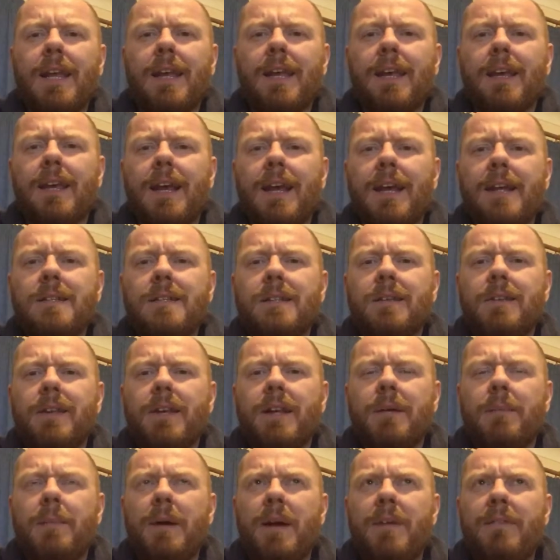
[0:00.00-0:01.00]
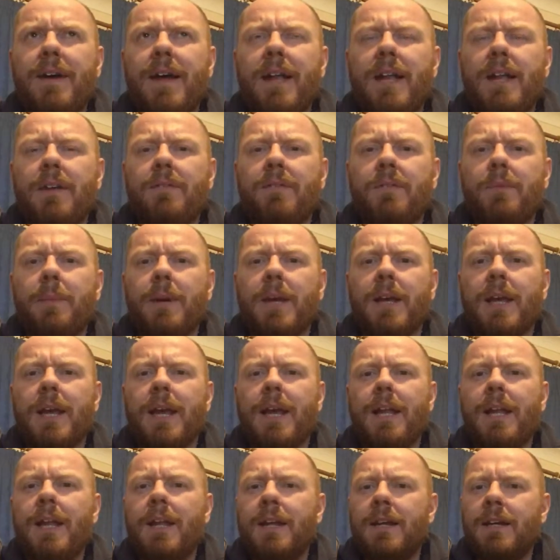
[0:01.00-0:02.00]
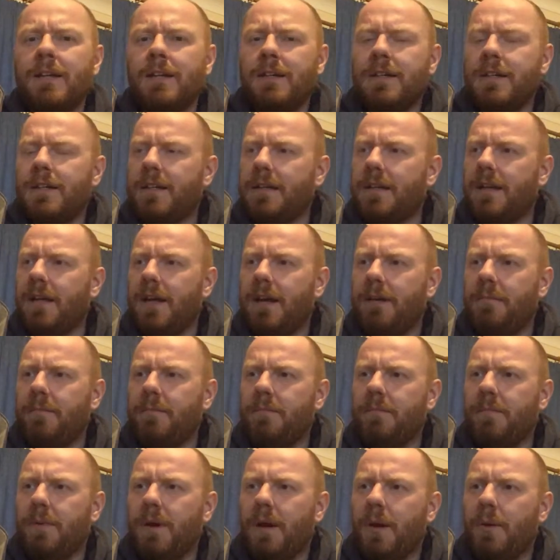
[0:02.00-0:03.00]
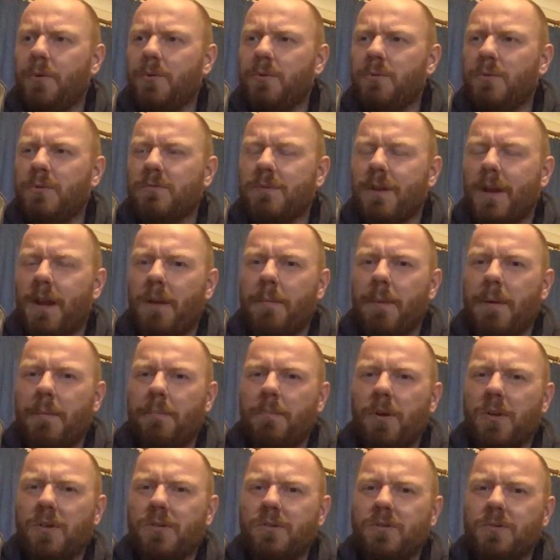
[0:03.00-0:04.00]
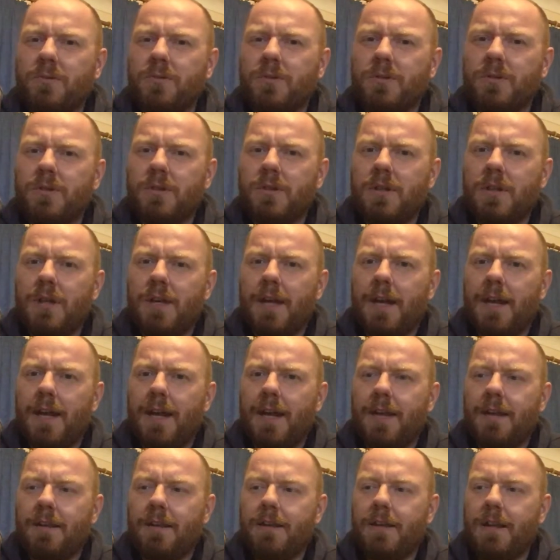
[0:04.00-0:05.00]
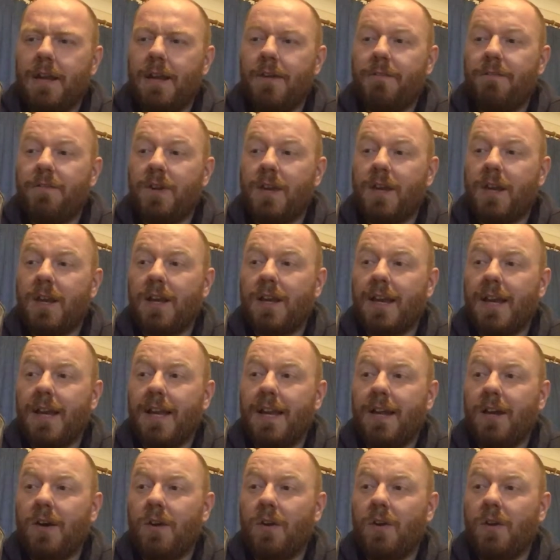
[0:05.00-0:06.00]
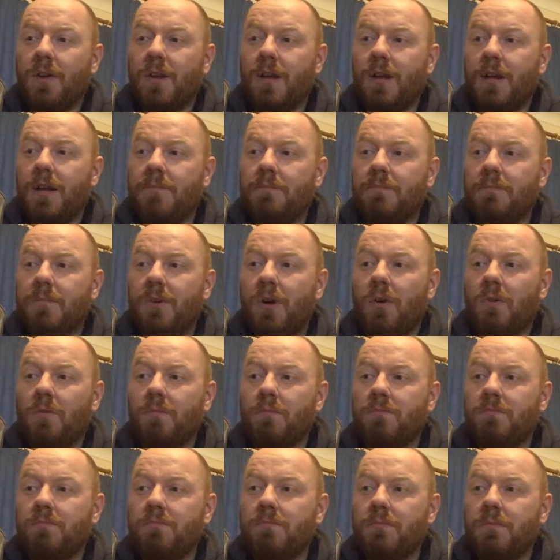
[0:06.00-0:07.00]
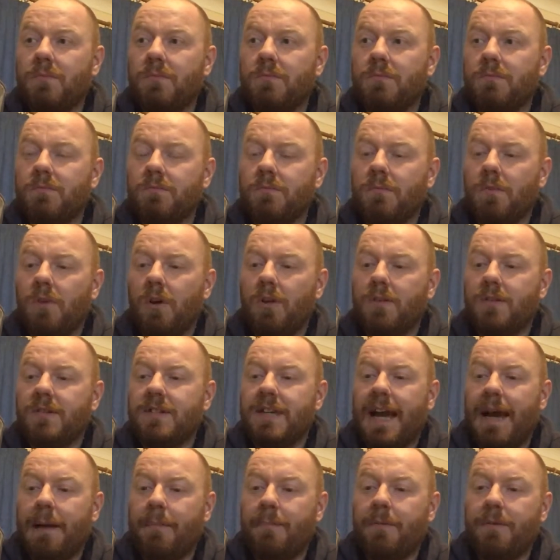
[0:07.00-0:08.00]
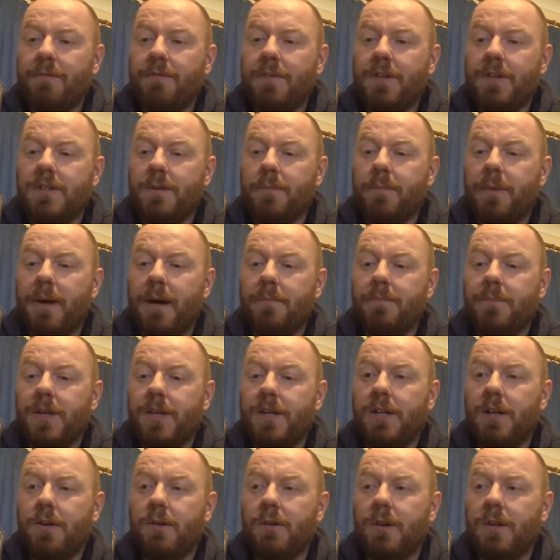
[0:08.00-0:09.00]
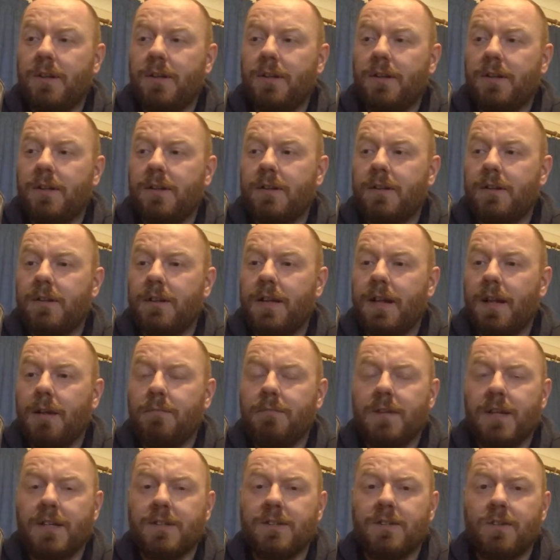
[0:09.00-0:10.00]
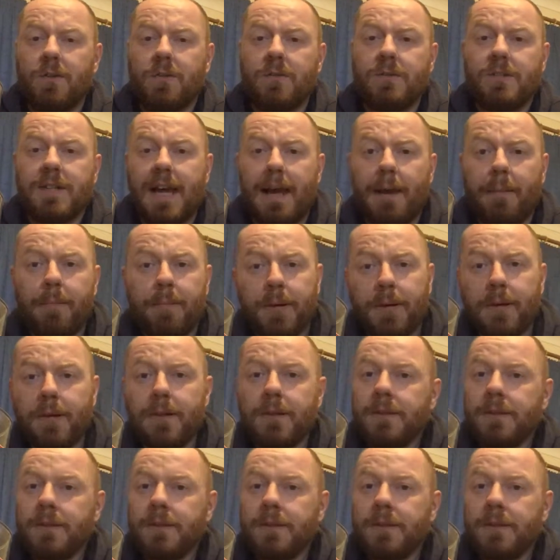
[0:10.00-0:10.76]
it in cans. I think I may have had it from a can. But I would always recommend bottles. And if you can get it on tap, if there's a pub near you that, you know, does it on tap,